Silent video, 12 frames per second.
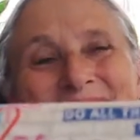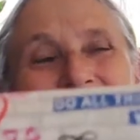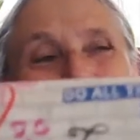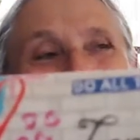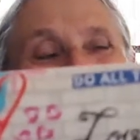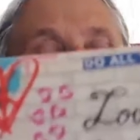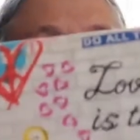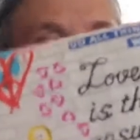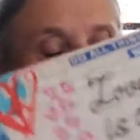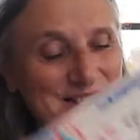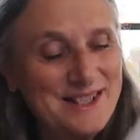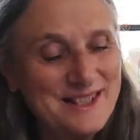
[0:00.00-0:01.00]
It was
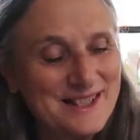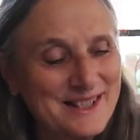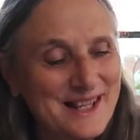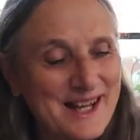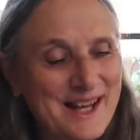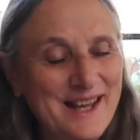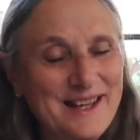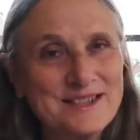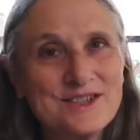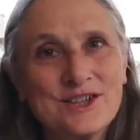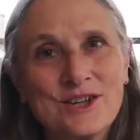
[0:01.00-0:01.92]
convenient. I had to